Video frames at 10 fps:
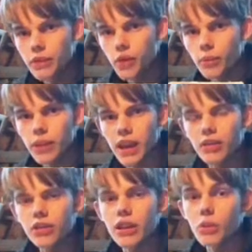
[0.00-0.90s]
from the
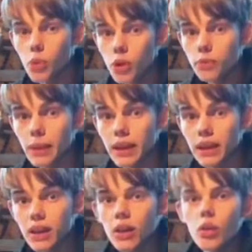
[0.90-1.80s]
areas they would be,
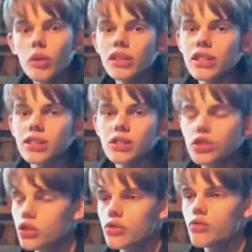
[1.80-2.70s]
which is
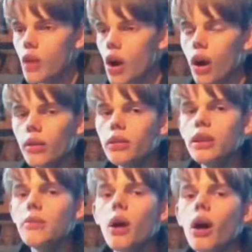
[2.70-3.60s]
just
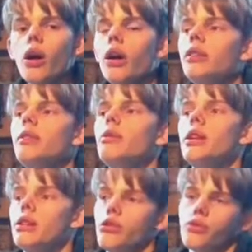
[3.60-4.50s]

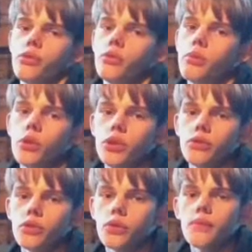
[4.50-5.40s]
unlimitedly more
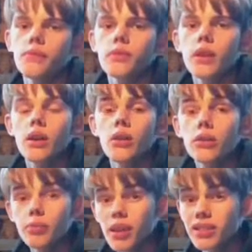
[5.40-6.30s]
useful.
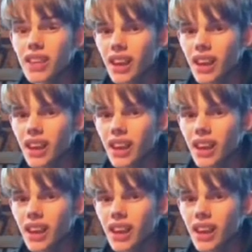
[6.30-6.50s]
Plus, they're